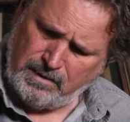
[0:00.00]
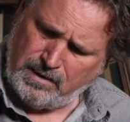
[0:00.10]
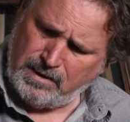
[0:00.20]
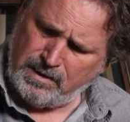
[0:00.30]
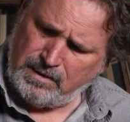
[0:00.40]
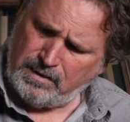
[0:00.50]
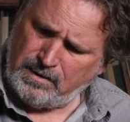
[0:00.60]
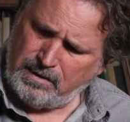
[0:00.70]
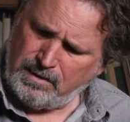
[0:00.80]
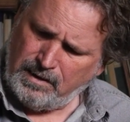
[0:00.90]
And
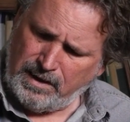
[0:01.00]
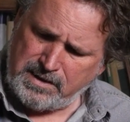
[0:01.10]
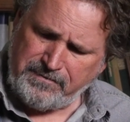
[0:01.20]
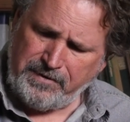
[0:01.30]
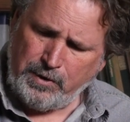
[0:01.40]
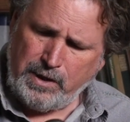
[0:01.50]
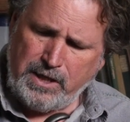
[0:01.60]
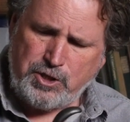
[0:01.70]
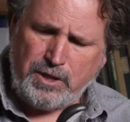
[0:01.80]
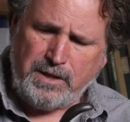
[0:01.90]
it's a
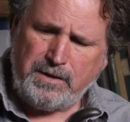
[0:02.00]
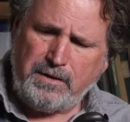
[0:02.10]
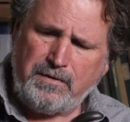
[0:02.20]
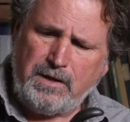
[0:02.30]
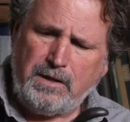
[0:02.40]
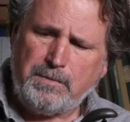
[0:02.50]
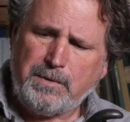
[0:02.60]
variation on a theme.